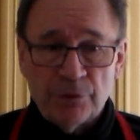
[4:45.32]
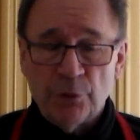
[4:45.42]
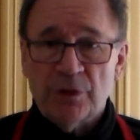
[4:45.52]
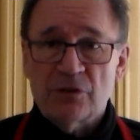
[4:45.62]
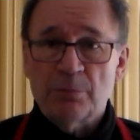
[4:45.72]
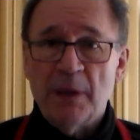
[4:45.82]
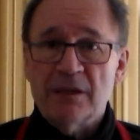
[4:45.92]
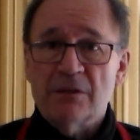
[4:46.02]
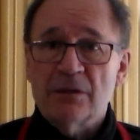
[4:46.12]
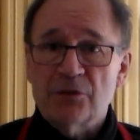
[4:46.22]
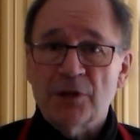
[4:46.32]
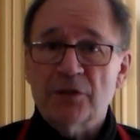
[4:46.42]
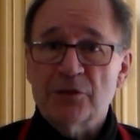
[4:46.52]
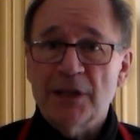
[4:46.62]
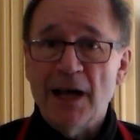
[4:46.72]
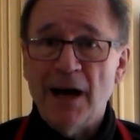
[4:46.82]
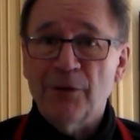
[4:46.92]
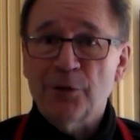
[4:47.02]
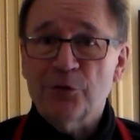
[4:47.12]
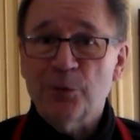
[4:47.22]
You could spend
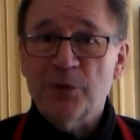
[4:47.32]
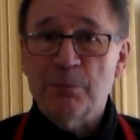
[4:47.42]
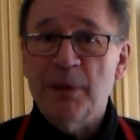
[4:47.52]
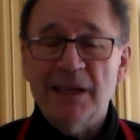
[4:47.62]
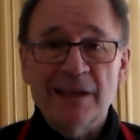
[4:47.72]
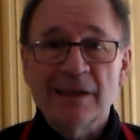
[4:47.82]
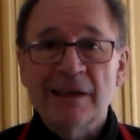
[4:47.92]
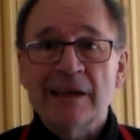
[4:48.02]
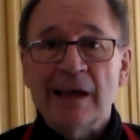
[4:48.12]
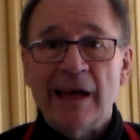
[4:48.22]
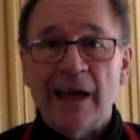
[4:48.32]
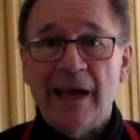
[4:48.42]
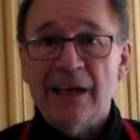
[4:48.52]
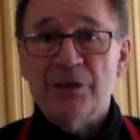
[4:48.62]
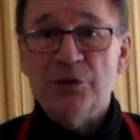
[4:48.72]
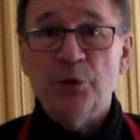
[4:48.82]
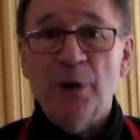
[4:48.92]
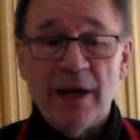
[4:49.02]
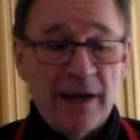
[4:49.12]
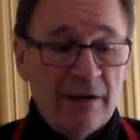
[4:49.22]
$60 with me, and
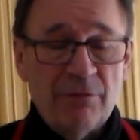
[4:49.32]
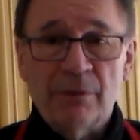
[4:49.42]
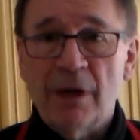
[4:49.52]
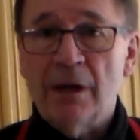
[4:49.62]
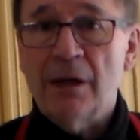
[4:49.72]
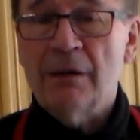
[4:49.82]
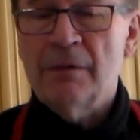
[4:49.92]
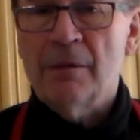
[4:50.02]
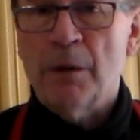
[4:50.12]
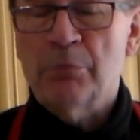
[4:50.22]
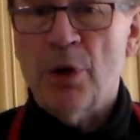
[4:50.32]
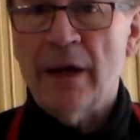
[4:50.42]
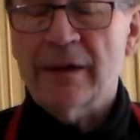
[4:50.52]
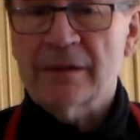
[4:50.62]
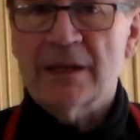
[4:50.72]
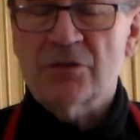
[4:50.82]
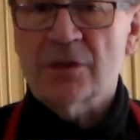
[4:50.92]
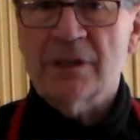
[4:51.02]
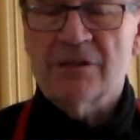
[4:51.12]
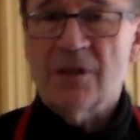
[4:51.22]
you have a product that's
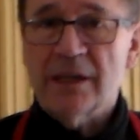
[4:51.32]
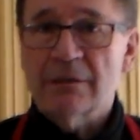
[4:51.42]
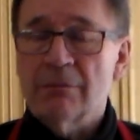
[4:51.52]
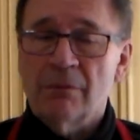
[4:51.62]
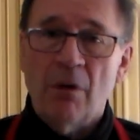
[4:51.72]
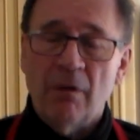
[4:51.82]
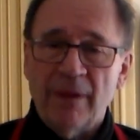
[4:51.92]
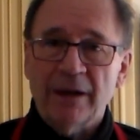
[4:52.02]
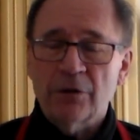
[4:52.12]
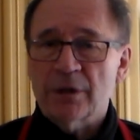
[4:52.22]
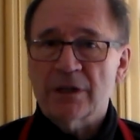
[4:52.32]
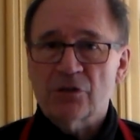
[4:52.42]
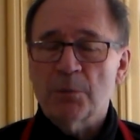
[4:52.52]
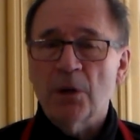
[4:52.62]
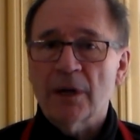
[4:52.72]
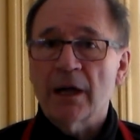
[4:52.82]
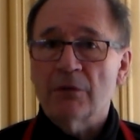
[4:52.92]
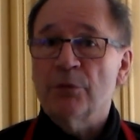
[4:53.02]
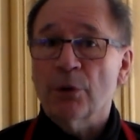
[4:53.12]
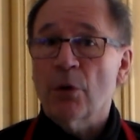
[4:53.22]
going to take all that cooking smoke out
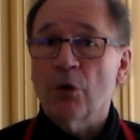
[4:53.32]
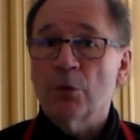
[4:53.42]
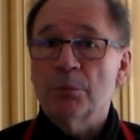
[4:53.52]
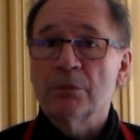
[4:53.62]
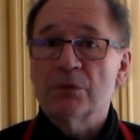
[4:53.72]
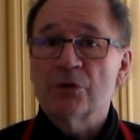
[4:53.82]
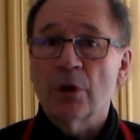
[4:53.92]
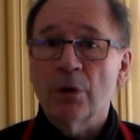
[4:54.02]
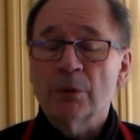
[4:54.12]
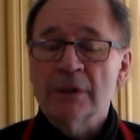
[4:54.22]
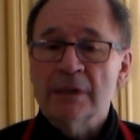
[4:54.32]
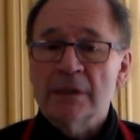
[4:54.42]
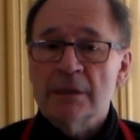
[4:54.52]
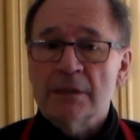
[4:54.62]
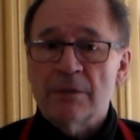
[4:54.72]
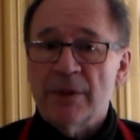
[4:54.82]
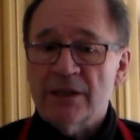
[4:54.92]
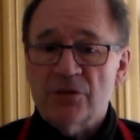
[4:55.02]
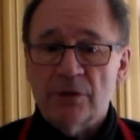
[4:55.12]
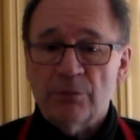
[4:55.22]
of your home. So
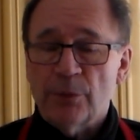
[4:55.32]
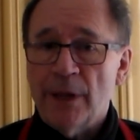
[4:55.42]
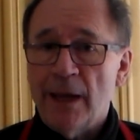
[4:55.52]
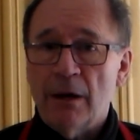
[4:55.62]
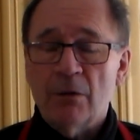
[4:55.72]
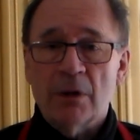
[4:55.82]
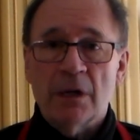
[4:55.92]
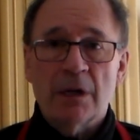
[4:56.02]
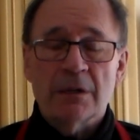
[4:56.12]
that's it for now.